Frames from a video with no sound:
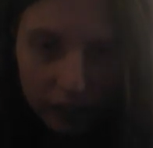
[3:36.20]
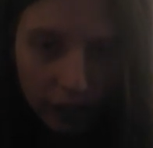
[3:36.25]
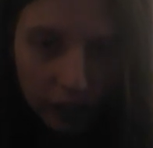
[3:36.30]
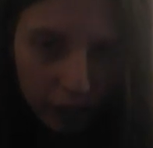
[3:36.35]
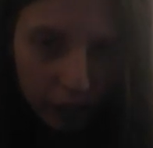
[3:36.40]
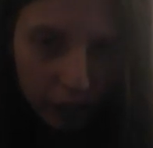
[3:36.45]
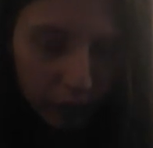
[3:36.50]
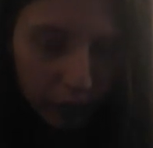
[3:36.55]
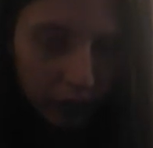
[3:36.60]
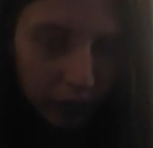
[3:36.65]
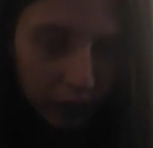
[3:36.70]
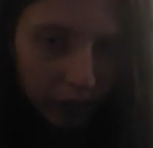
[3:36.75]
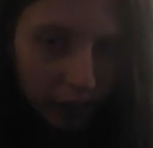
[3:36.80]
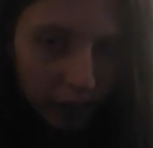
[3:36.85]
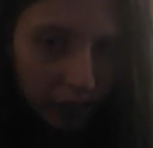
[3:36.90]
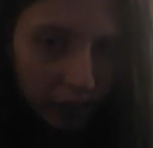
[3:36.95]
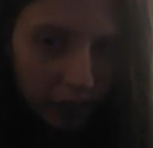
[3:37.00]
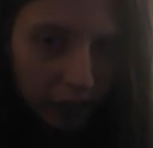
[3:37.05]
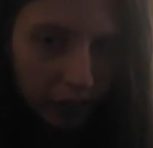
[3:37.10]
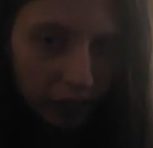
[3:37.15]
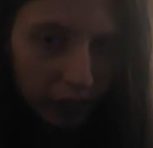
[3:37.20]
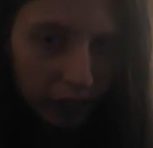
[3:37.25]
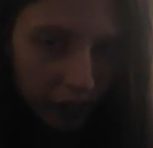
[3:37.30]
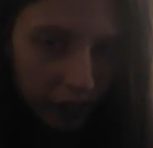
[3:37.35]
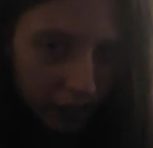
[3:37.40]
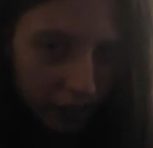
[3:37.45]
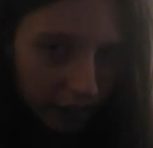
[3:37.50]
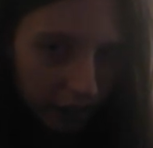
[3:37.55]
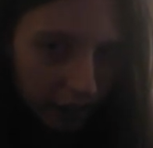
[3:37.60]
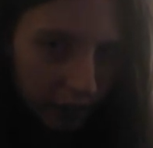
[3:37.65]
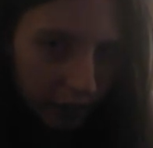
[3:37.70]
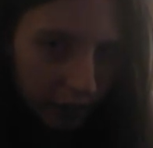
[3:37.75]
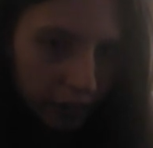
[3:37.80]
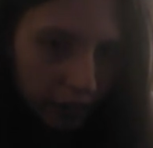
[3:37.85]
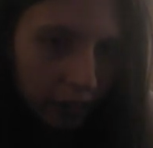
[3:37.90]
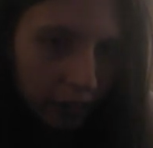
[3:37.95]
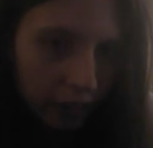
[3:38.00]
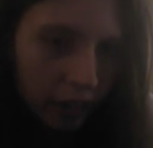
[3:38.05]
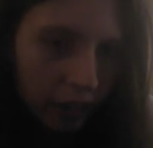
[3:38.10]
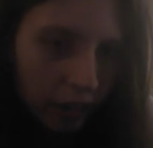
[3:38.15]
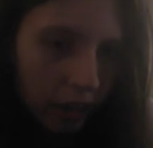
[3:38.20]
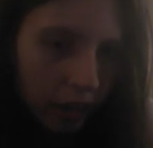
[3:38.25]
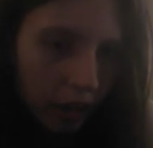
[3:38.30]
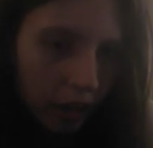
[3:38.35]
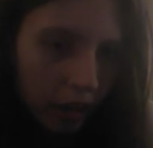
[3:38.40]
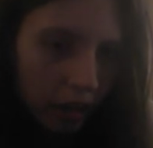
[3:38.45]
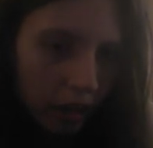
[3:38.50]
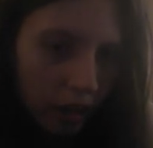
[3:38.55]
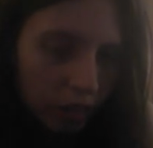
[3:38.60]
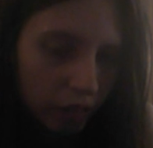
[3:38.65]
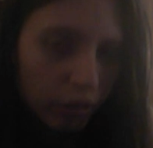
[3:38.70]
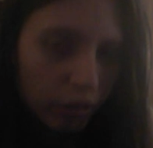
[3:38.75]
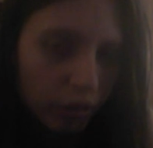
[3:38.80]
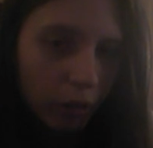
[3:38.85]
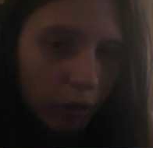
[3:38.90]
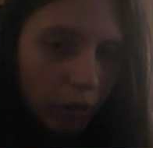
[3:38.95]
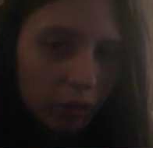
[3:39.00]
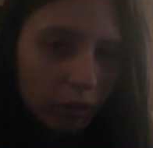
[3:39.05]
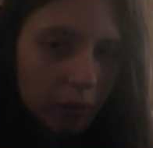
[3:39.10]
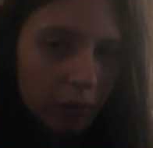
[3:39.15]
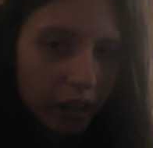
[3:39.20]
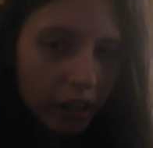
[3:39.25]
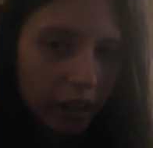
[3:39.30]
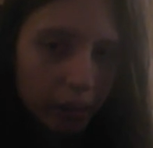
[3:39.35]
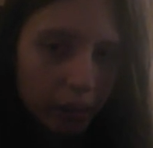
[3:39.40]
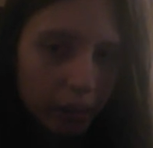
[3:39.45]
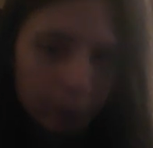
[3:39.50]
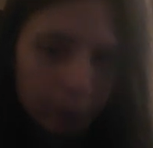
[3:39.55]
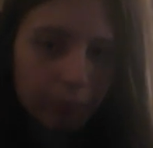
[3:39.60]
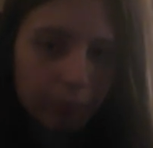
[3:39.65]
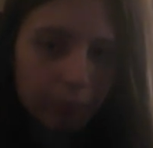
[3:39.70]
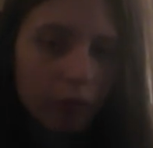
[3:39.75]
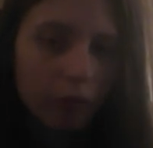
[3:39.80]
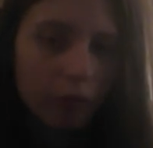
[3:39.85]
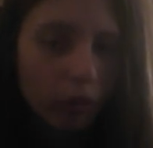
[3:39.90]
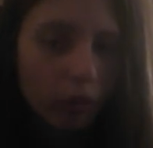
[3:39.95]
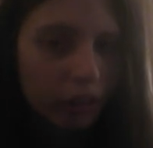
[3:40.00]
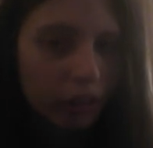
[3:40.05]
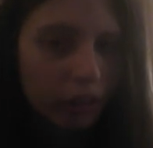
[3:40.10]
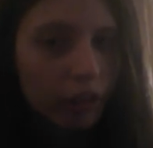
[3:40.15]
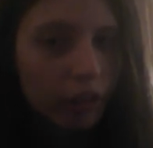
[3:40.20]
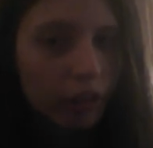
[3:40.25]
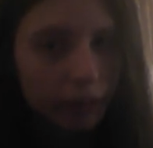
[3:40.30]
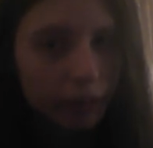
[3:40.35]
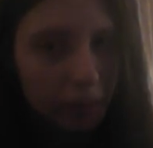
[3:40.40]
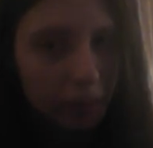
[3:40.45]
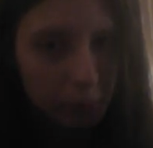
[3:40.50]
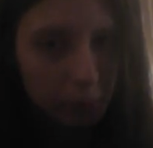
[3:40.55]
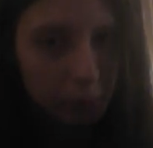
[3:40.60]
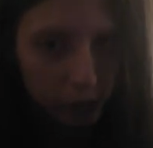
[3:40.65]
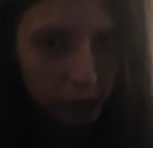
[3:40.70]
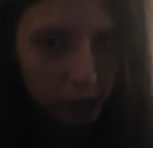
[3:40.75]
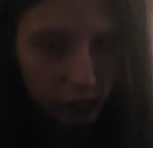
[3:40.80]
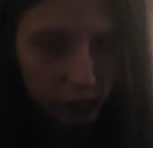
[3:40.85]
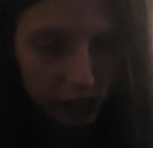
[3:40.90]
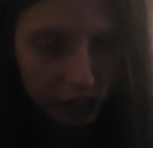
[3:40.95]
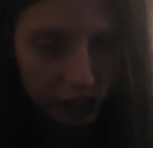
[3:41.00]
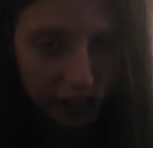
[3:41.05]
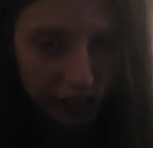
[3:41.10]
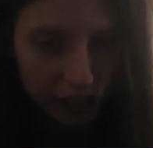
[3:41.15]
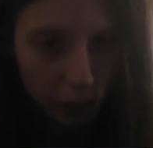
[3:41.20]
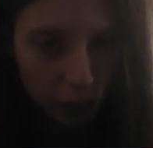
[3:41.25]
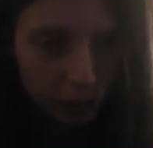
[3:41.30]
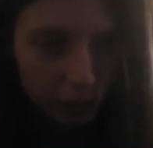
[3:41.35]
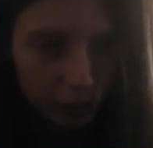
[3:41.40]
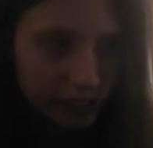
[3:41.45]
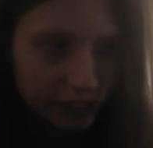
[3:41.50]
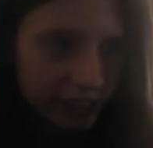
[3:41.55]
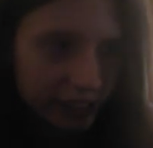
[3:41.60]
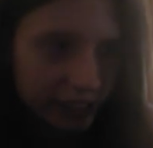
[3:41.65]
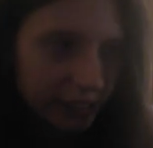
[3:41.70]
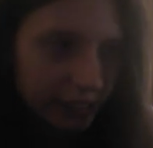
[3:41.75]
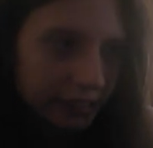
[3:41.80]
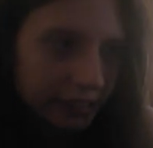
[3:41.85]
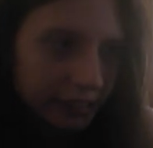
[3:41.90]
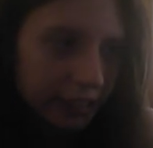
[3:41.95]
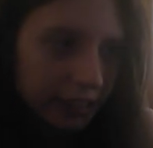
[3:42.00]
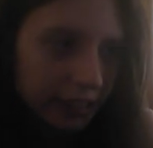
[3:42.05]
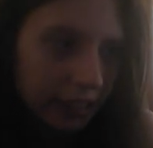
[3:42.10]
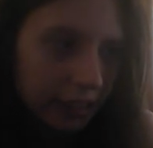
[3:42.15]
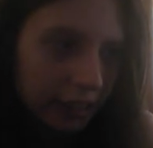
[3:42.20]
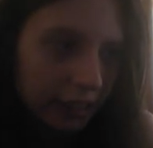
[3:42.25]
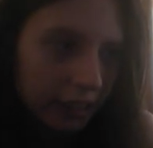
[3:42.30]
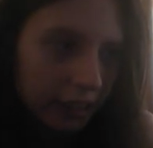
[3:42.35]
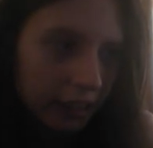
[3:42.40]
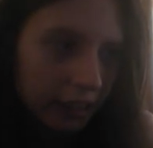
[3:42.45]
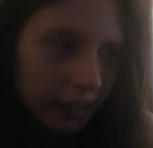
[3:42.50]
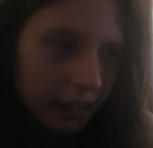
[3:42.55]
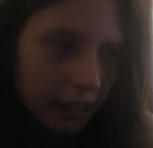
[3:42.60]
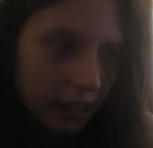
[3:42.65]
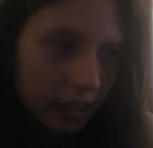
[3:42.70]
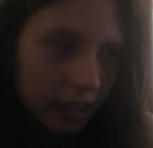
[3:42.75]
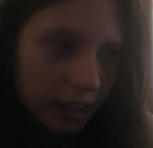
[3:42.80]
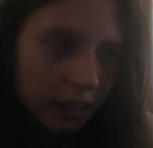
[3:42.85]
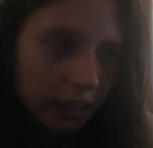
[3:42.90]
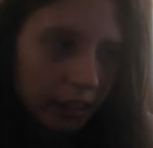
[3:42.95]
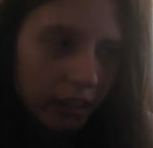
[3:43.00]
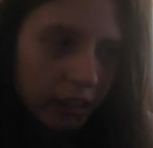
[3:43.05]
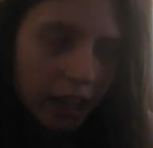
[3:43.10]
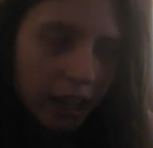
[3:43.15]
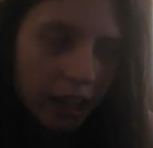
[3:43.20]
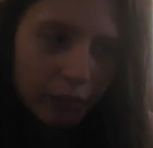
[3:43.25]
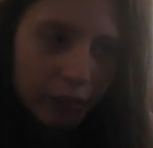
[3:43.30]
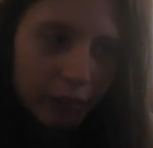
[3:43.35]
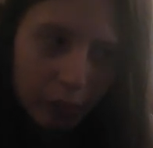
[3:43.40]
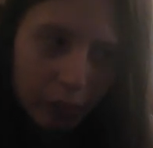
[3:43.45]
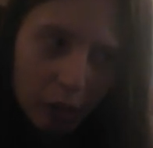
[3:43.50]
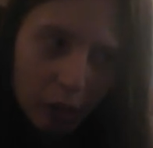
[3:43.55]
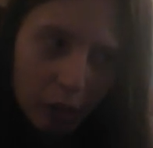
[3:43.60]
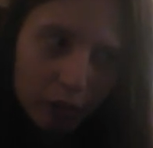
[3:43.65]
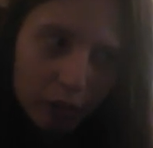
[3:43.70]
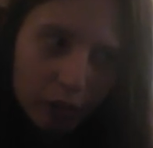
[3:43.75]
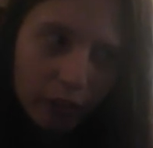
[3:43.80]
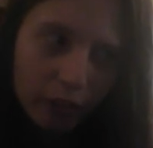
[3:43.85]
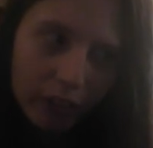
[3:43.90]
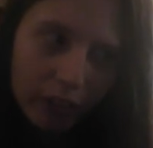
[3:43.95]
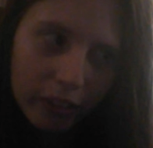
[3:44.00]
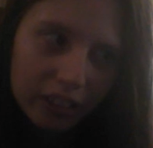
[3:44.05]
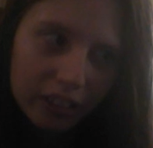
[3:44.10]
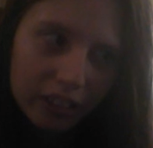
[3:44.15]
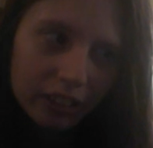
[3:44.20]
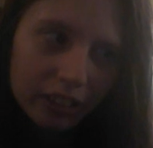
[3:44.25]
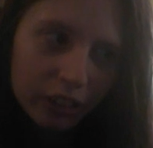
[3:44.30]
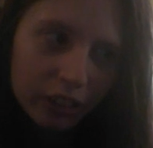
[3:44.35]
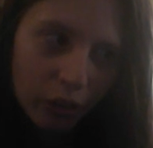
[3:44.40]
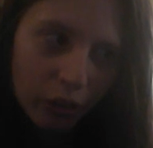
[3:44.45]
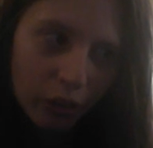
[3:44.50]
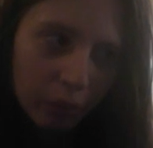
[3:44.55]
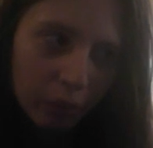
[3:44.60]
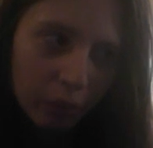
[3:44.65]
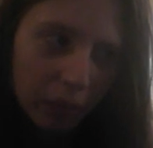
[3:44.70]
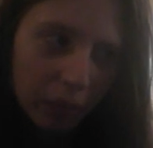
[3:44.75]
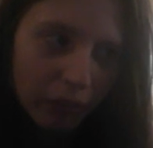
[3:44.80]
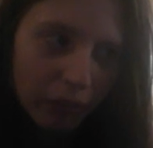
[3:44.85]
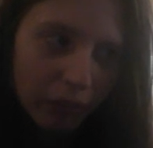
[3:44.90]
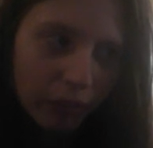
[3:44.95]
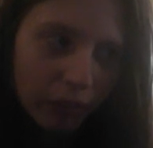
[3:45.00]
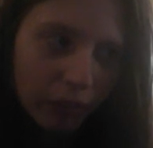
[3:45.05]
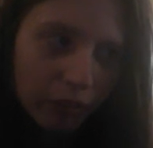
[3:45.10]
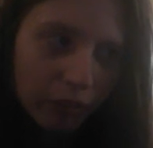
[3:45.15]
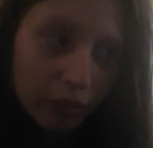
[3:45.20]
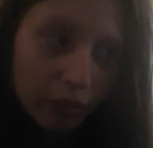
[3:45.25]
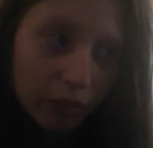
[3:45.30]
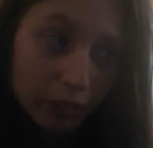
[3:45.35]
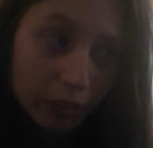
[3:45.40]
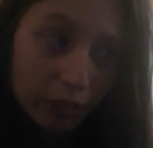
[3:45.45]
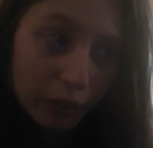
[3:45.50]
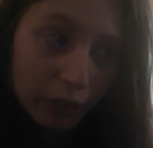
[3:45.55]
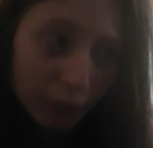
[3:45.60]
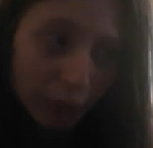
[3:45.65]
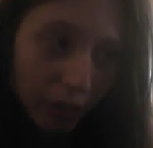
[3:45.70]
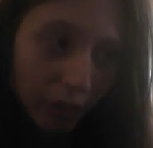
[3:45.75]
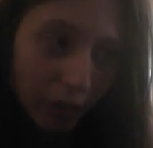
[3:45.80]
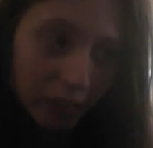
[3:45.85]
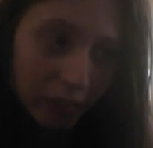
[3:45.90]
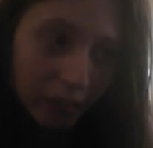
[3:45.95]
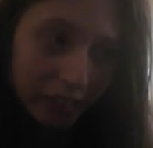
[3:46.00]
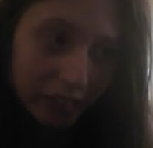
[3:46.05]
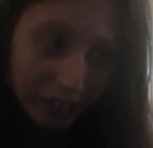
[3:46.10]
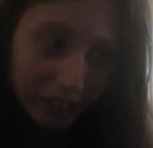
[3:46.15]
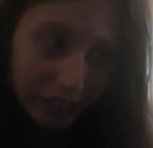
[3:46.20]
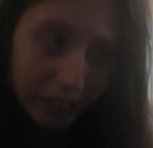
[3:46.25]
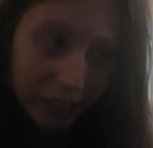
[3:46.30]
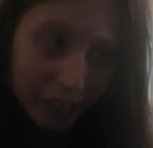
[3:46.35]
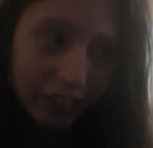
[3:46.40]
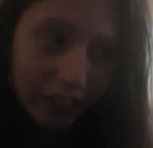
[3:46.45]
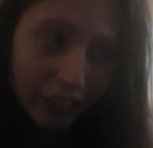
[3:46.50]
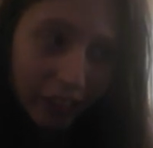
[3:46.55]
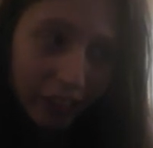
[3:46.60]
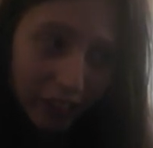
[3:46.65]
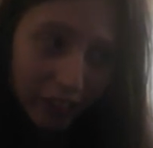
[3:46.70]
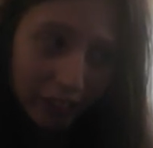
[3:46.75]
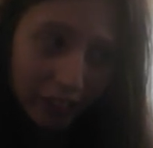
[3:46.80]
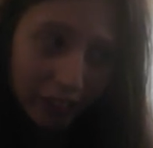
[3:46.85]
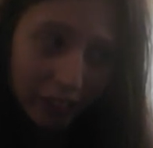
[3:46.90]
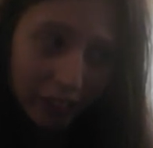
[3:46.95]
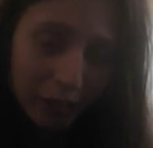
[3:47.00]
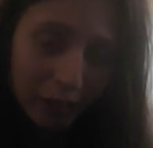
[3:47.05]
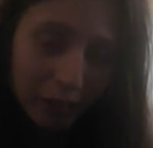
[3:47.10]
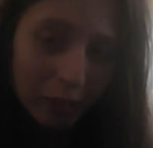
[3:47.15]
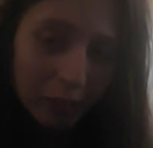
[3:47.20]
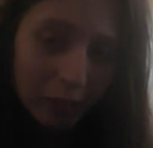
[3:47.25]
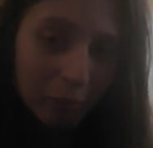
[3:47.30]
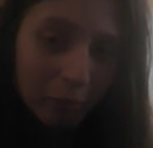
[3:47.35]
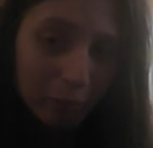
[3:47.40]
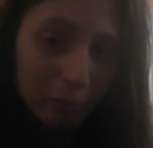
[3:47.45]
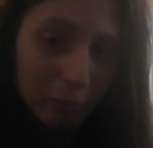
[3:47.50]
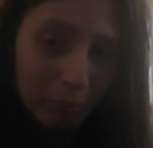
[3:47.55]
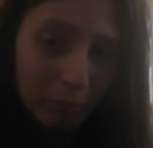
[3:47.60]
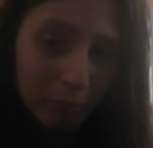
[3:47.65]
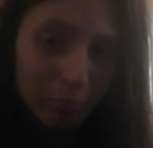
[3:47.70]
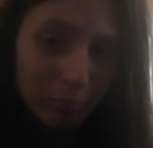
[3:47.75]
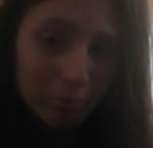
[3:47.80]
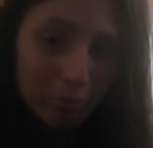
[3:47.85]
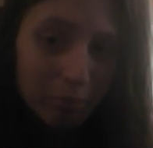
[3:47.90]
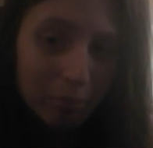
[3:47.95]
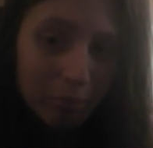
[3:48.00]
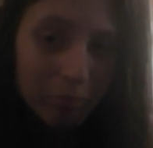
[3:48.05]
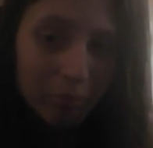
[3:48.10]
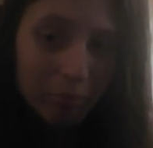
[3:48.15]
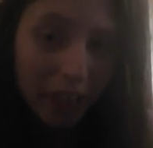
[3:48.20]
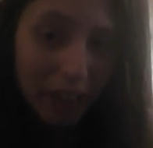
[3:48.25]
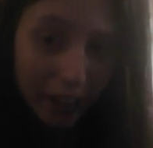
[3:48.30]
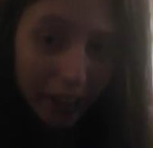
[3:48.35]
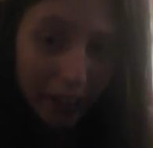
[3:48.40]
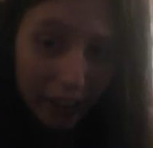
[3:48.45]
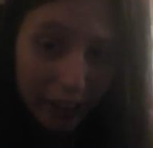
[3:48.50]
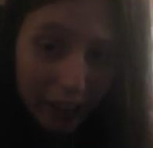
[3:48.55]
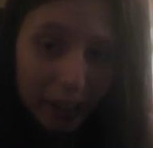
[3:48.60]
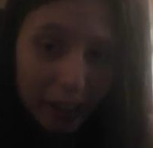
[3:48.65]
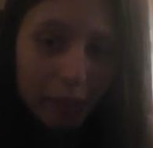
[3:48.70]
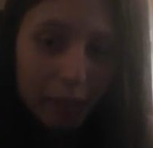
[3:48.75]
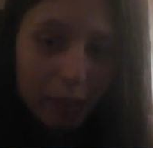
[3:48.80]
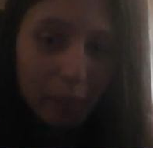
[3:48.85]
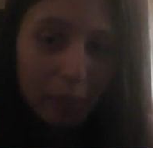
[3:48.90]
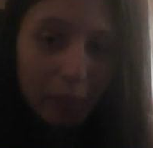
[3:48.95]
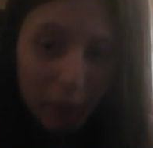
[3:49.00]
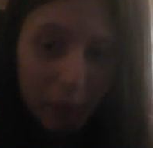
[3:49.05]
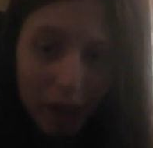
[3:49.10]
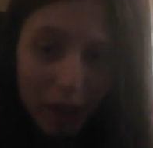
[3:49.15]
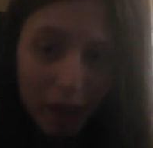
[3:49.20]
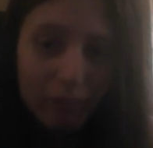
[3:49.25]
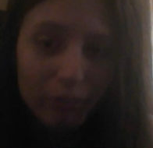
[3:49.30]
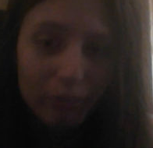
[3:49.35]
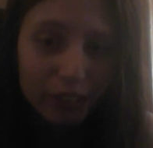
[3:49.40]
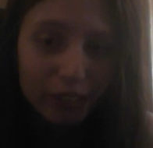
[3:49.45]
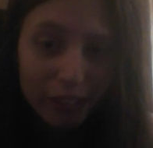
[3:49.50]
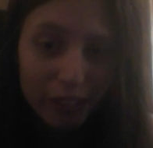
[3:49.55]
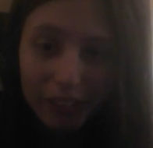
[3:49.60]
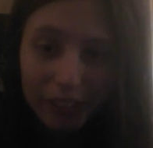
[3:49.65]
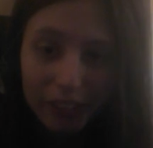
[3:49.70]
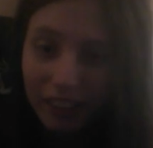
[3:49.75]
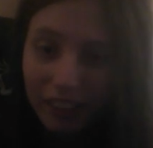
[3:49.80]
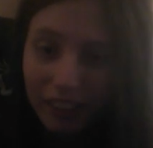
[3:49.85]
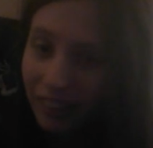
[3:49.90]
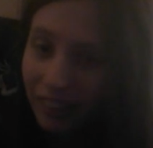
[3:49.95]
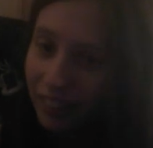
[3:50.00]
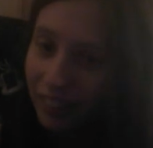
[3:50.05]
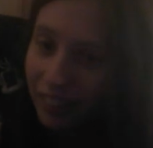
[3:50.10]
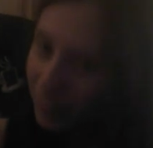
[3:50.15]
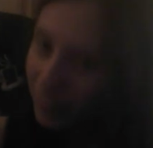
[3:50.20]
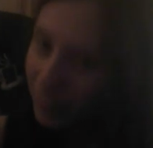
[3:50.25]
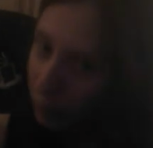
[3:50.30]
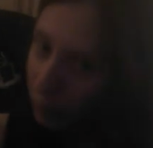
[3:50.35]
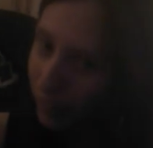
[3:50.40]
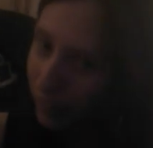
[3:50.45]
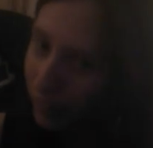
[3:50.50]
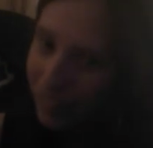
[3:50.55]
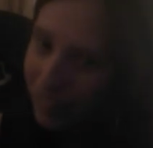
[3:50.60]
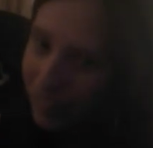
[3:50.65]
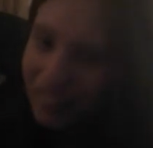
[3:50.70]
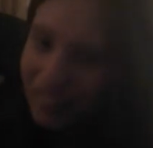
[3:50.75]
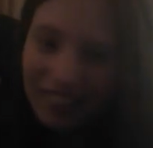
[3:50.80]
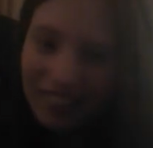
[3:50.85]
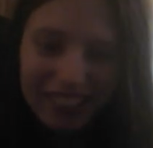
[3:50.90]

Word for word: 11, 11, 11, and followed by all the other number sequences. Have you ever looked into the mirror for too long and start thinking, damn, am I really in this bitch?